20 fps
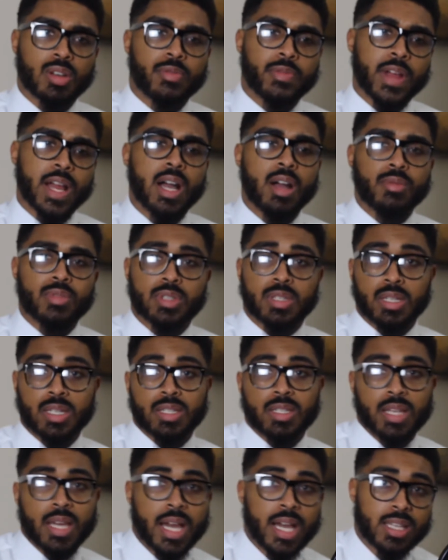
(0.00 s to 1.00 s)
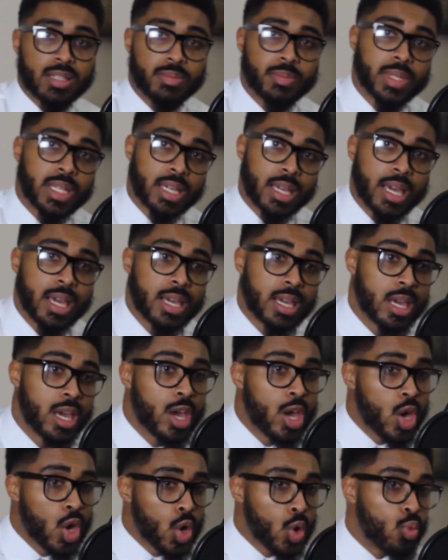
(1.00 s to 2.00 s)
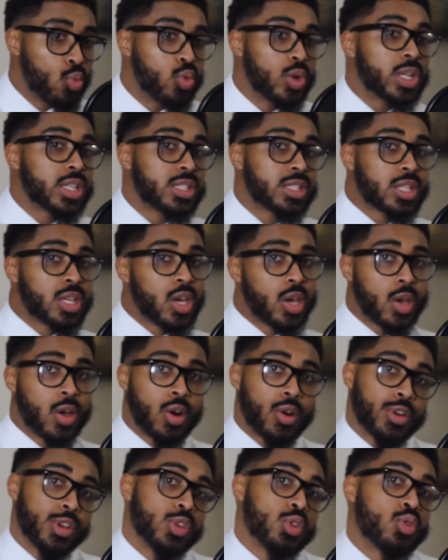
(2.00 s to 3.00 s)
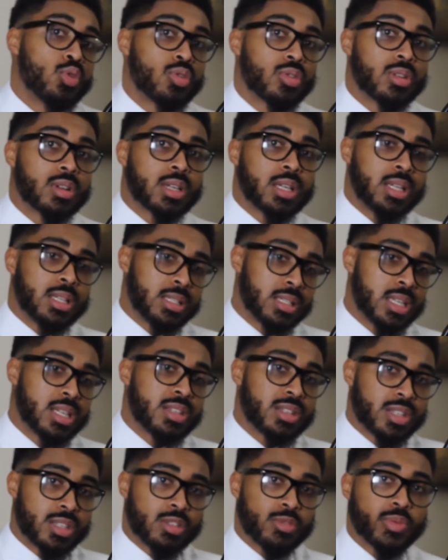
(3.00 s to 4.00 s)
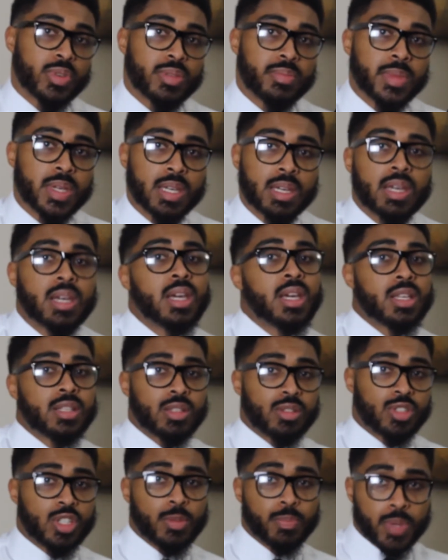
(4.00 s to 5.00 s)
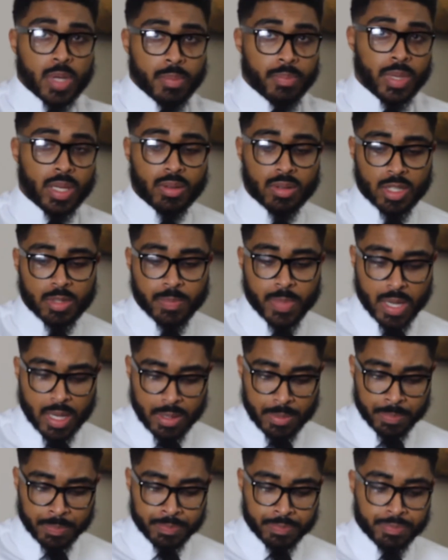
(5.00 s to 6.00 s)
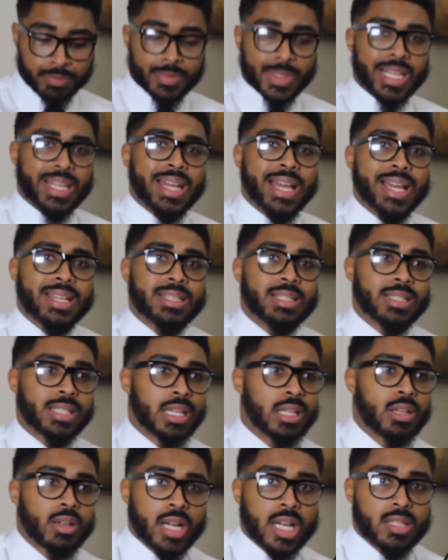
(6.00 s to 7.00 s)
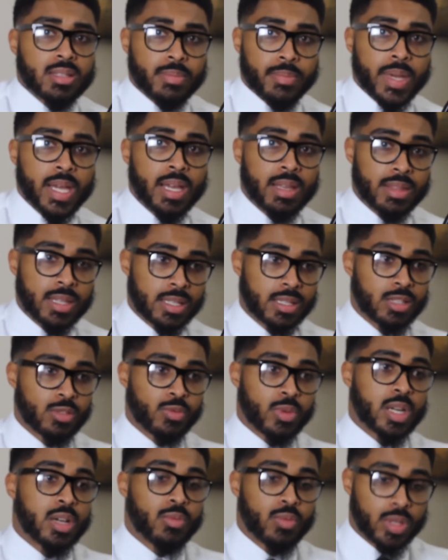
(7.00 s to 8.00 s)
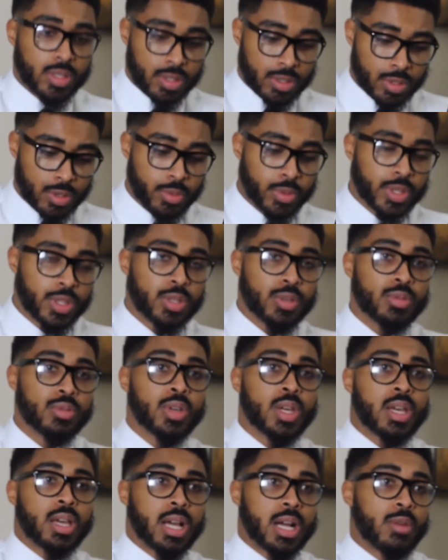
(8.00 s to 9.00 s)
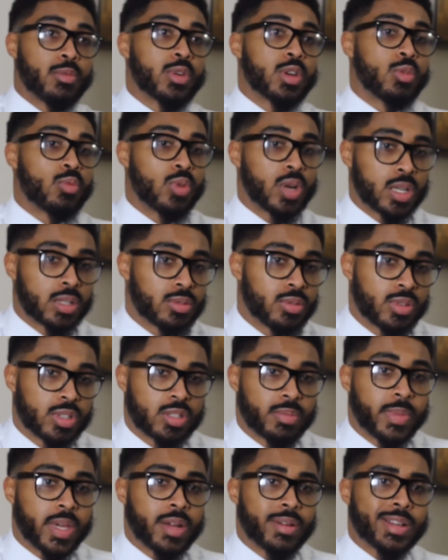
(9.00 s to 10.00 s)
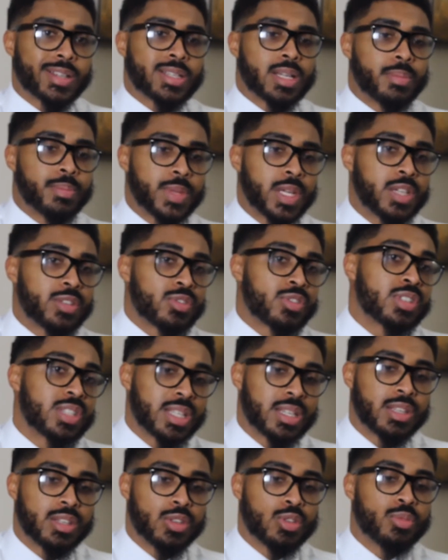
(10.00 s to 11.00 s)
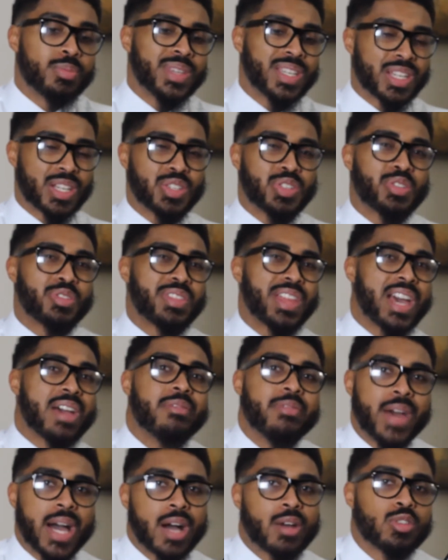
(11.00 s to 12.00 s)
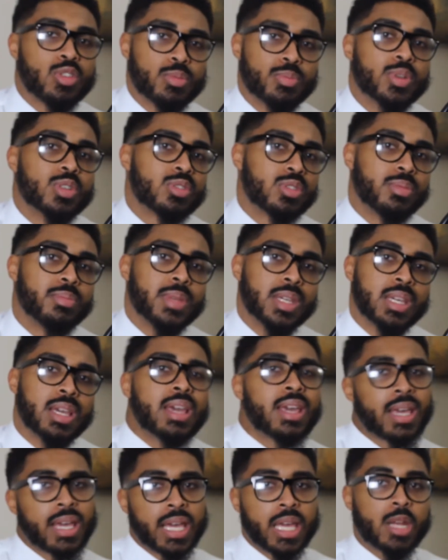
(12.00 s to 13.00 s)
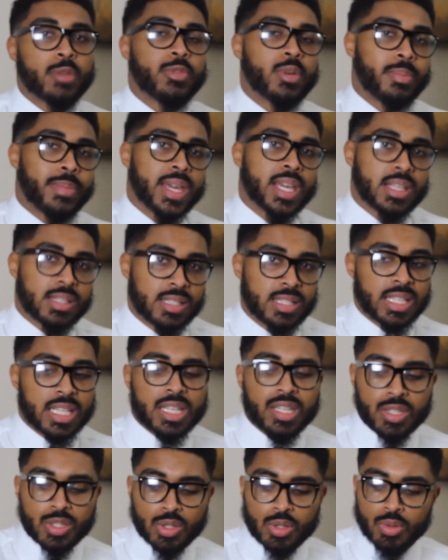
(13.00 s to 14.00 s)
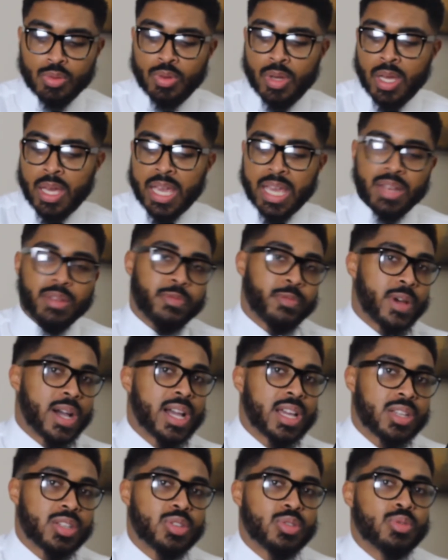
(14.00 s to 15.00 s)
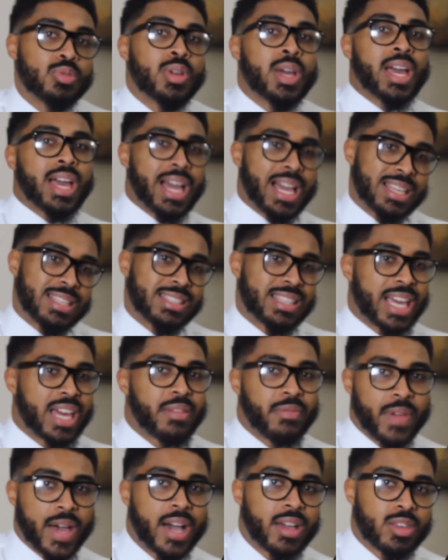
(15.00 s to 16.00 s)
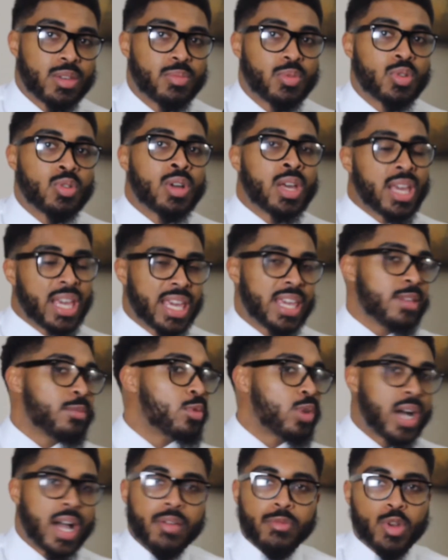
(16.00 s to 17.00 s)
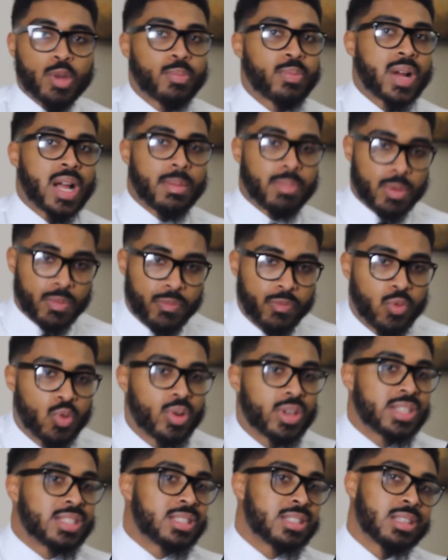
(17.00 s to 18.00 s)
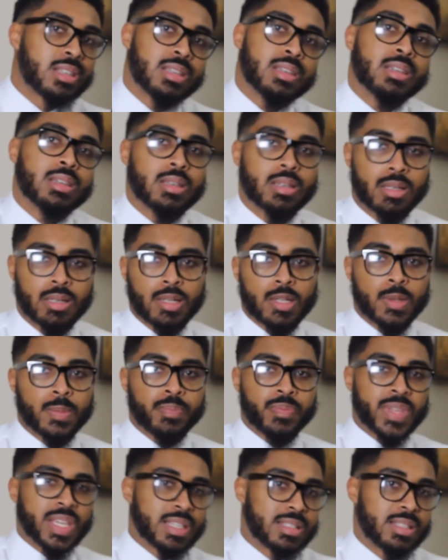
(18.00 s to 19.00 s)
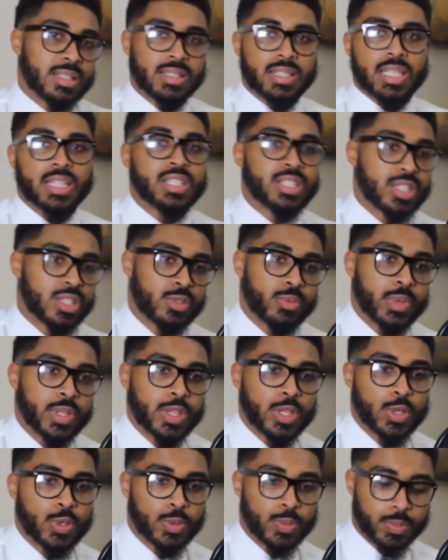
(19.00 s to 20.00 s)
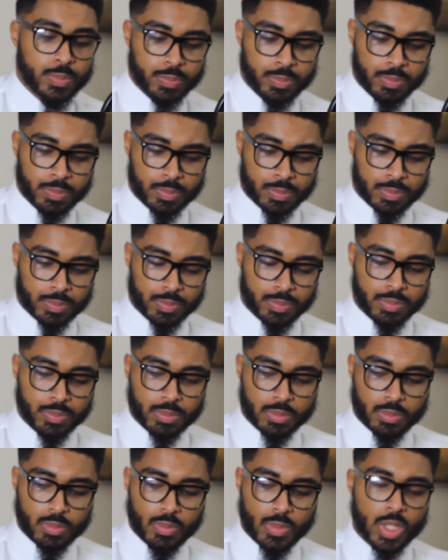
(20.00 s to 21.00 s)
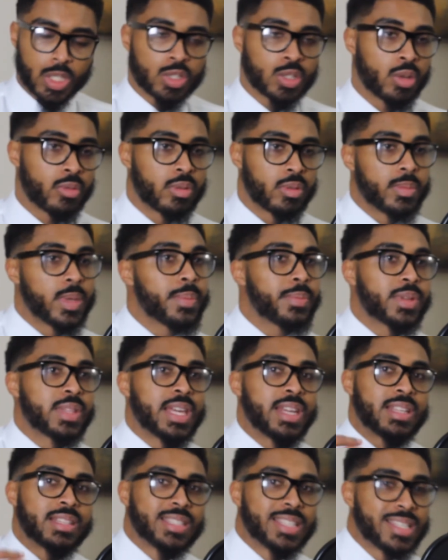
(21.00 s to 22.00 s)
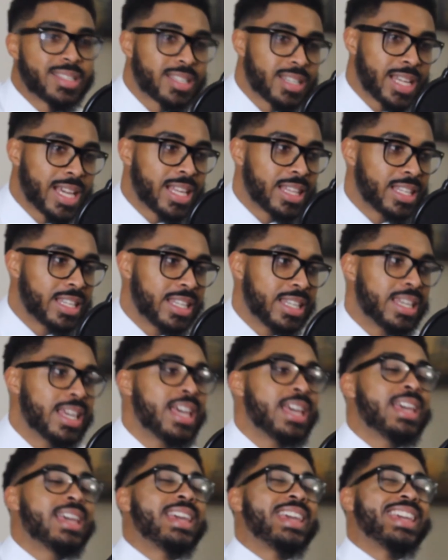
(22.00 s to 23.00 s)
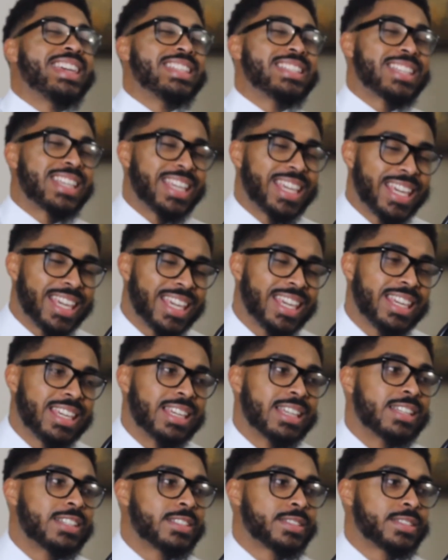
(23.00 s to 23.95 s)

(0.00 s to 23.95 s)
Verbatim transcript: for hours. And then she asked me, like, hey, what are your intentions with me? So she put me on the spot and I had to tell her, as a man, this is what I want to do with you. I want to work towards marriage. I'm interested in you because you're that valuable to me. And if a man seeks you and finds you as that valuable, he will have no problem voicing his intentions with you. So remember that intentionality is key.